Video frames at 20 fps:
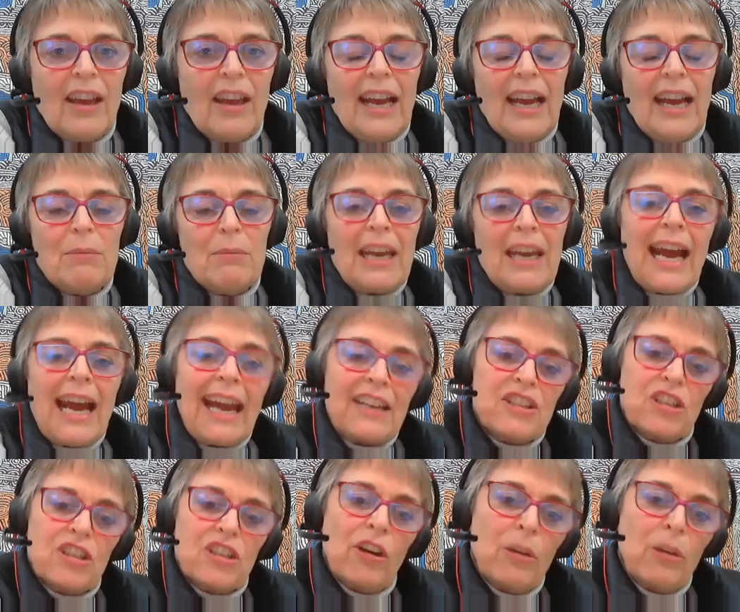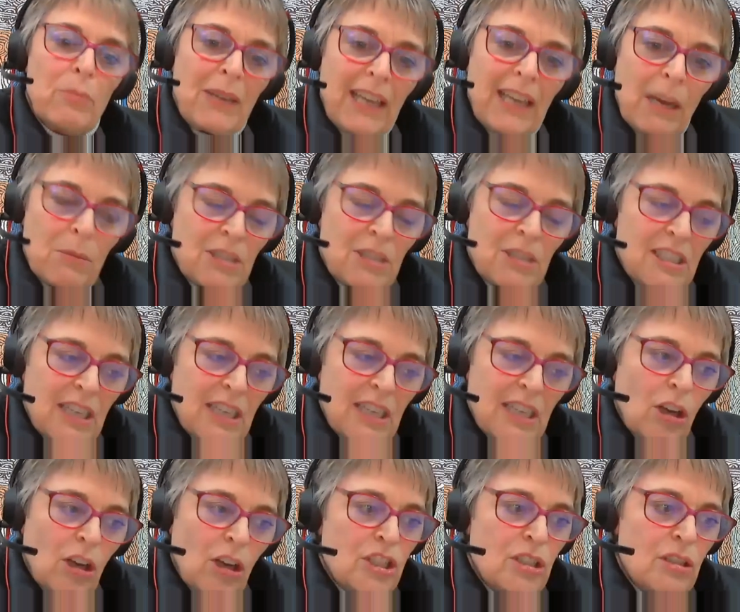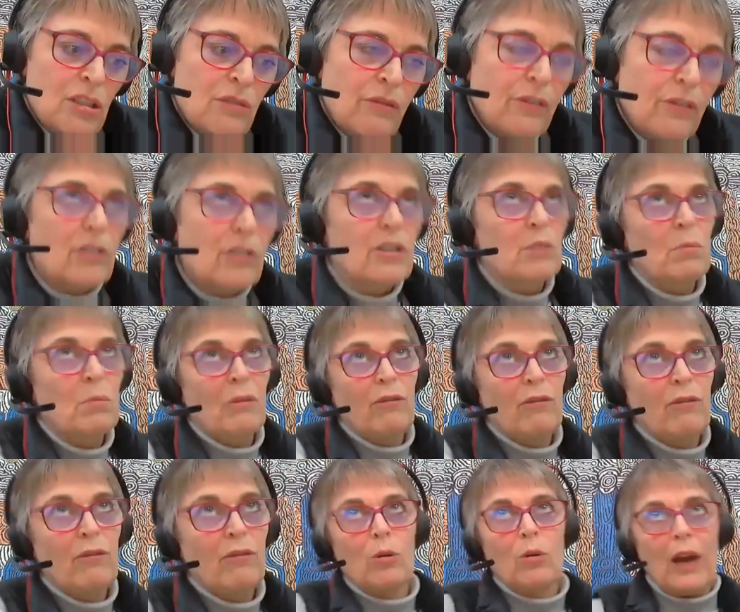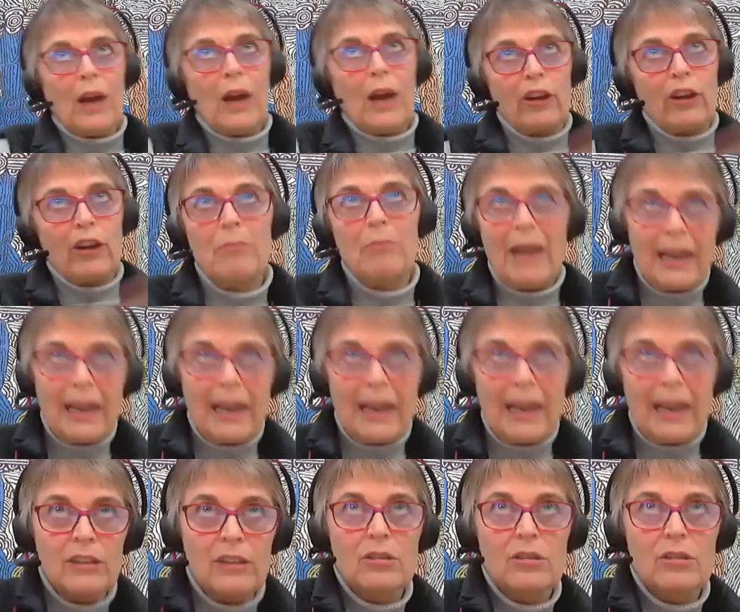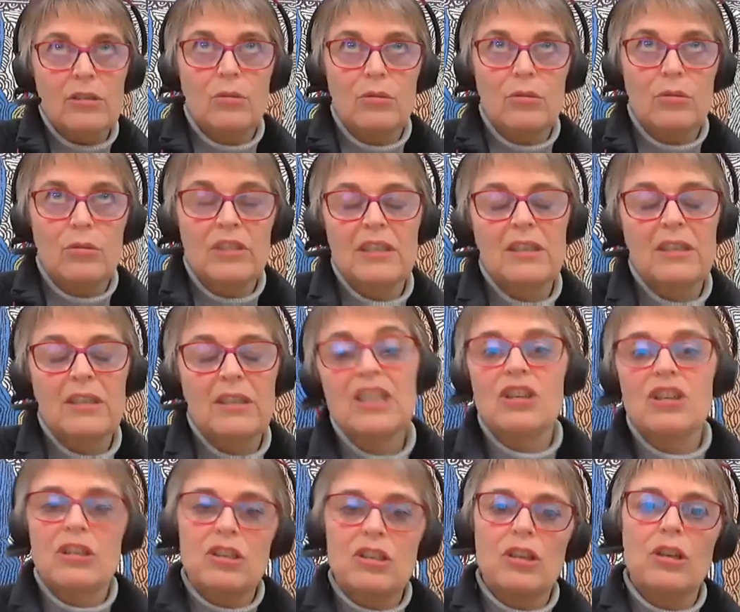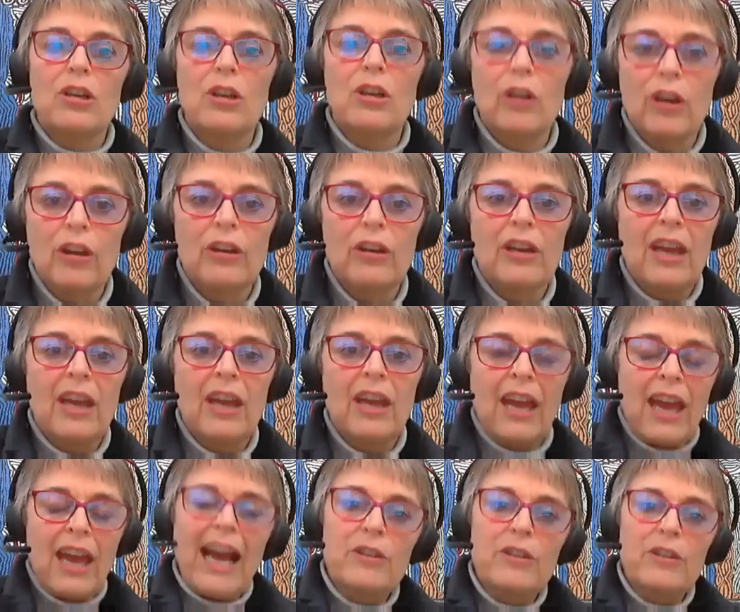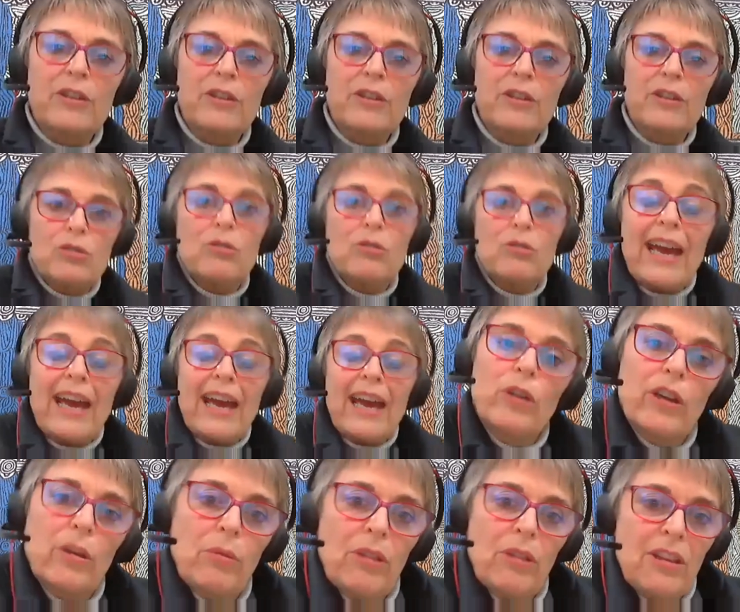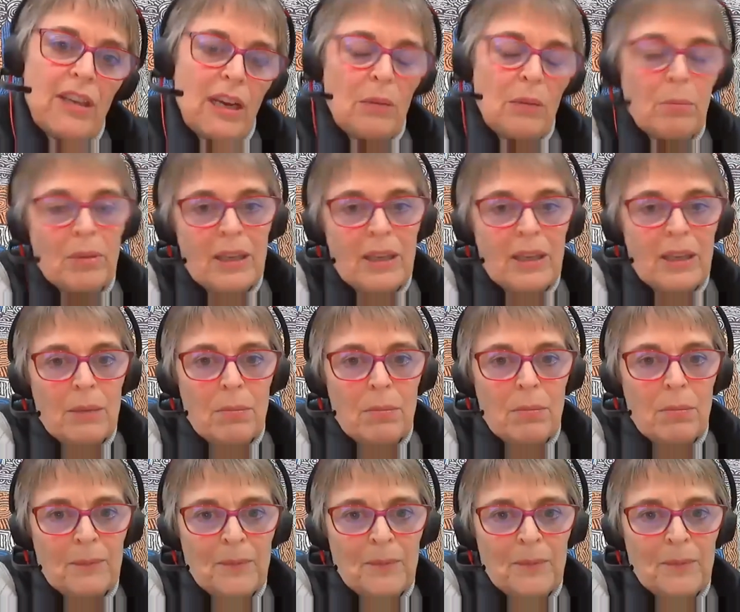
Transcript: And I had to go and become a psychologist first before going back into schools as a teacher to learn how to do that work with young people.